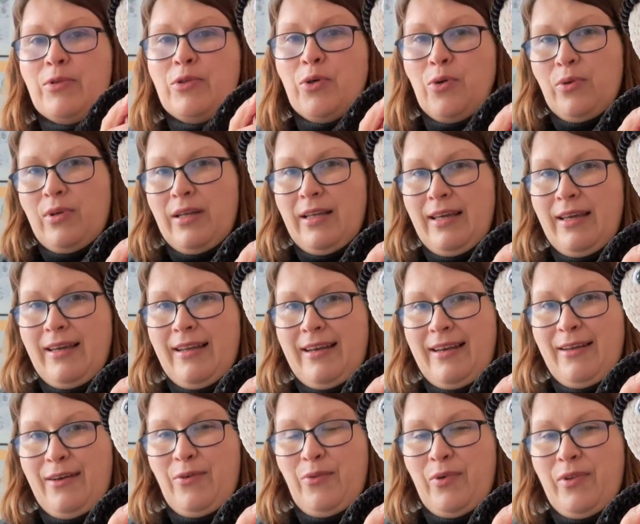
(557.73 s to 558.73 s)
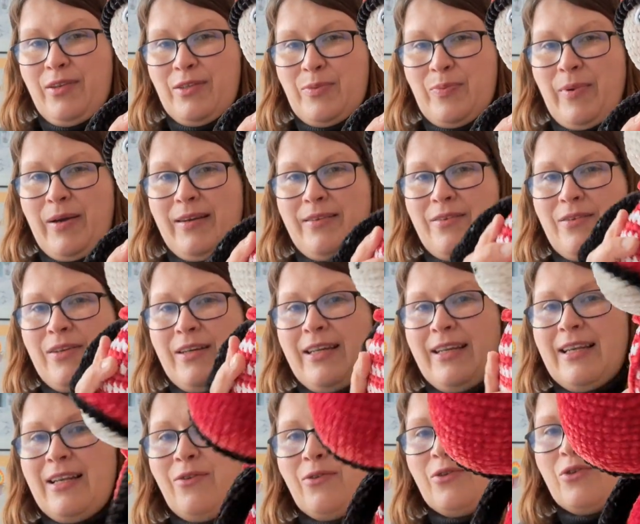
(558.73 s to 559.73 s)
totally in love with this pattern.
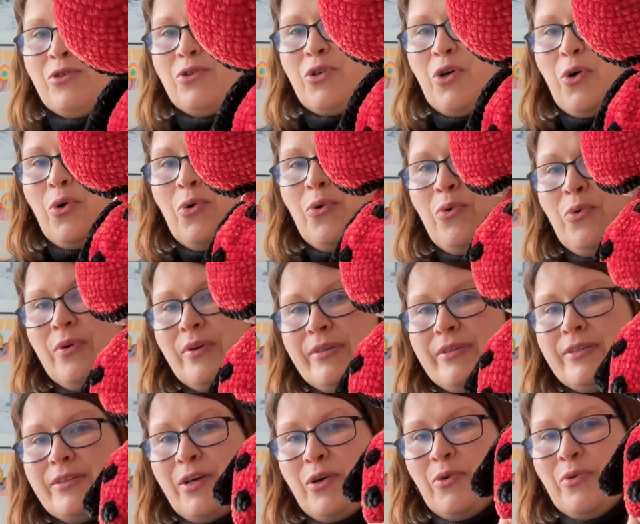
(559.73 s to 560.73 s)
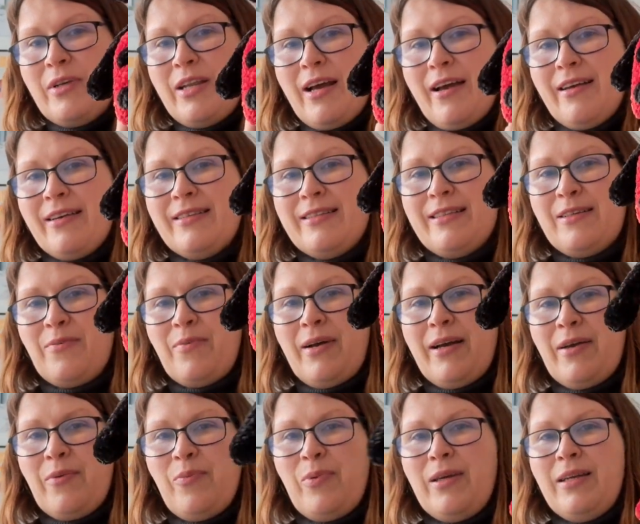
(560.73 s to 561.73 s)
It looks so nice in
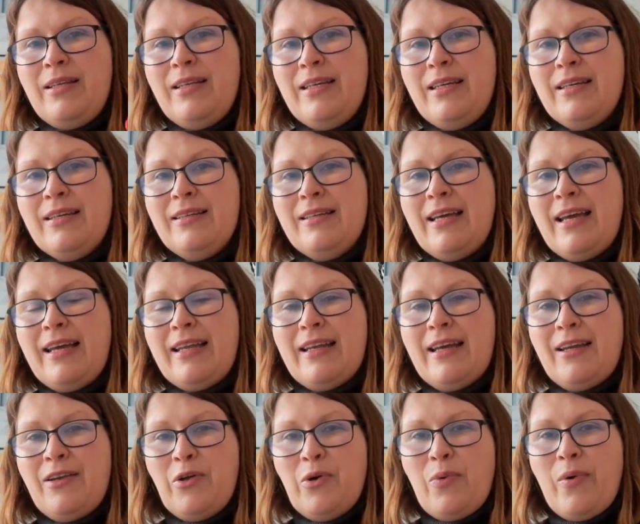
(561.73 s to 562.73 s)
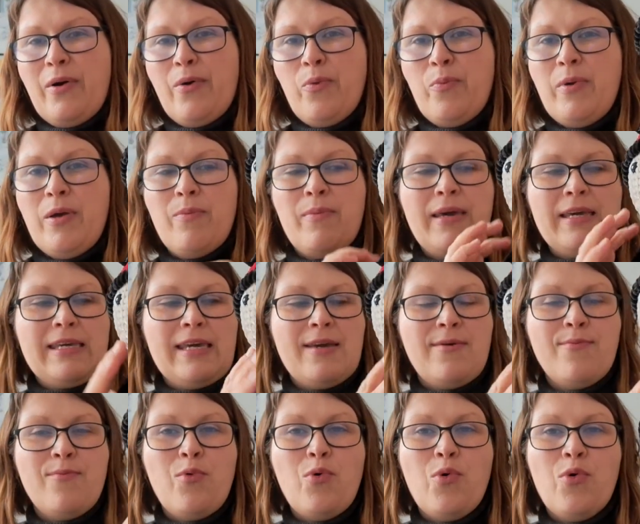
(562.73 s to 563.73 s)
my opinion, and I know I'll be
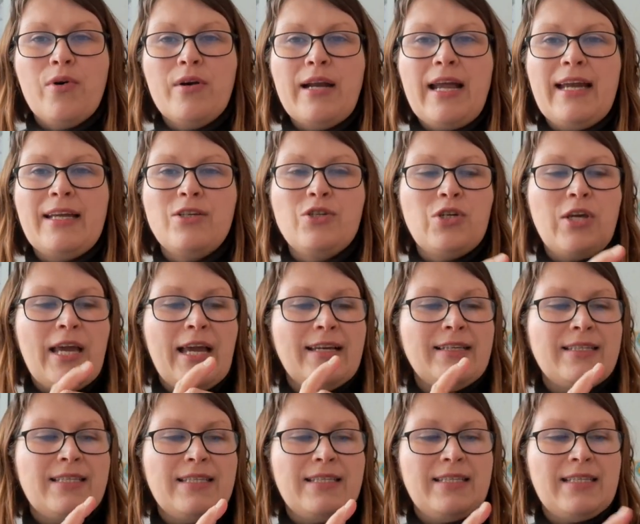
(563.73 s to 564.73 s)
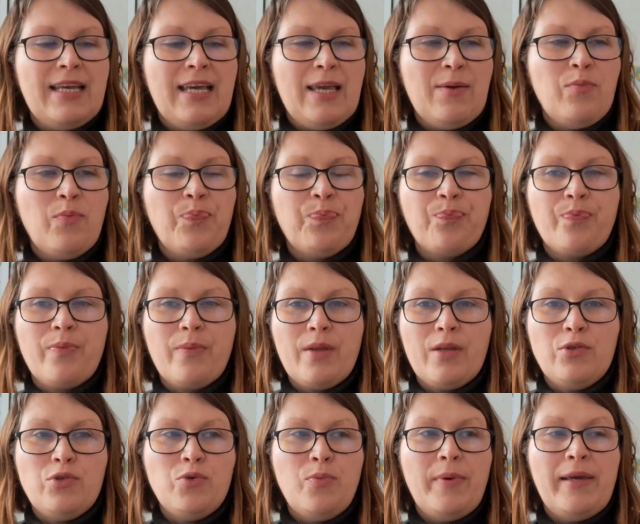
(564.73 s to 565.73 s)
making more. And she has the same
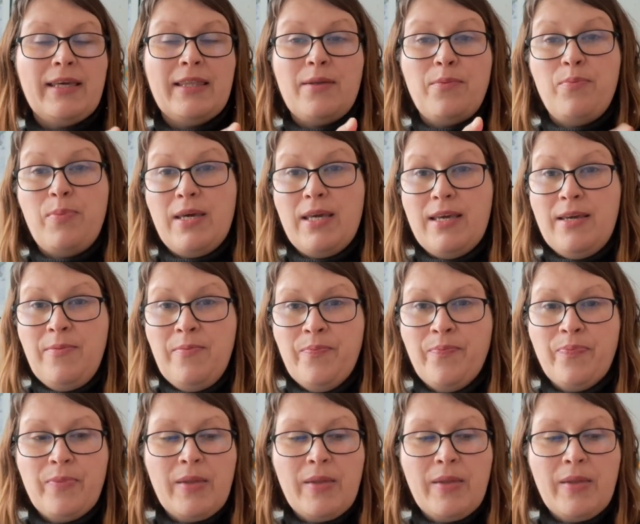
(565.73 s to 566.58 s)
to make the bee,